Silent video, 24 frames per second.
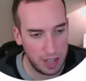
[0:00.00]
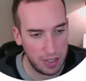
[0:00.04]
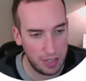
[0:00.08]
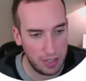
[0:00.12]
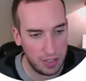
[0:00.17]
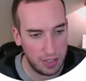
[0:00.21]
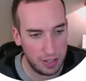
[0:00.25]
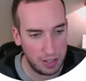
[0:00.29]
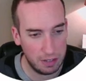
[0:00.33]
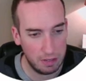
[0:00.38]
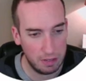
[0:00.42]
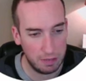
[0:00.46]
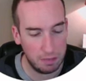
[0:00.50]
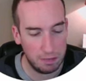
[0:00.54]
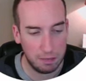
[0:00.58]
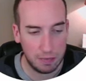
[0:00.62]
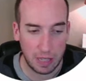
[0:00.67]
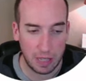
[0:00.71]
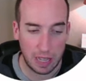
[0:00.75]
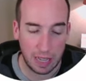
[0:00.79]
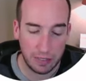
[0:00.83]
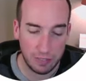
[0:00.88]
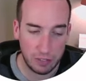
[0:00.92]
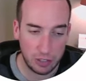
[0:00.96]

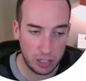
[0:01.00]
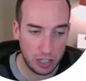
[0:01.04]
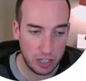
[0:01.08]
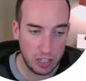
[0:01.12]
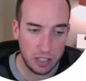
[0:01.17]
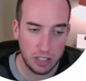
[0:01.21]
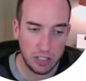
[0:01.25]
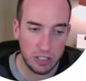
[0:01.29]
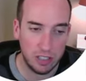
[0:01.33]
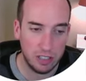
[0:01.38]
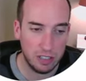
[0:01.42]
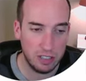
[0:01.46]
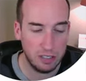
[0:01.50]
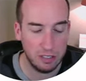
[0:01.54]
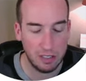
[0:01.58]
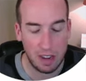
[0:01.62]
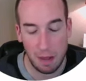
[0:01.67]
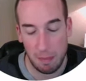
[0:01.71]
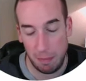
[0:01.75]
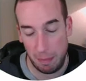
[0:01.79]
nothing life changing,